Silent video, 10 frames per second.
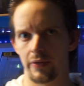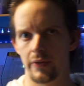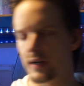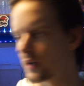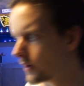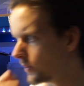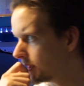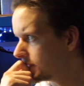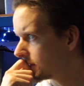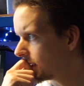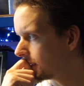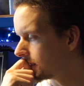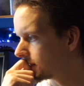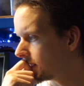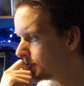think, what day is it today?
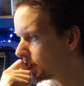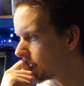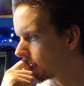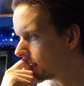Today's Monday.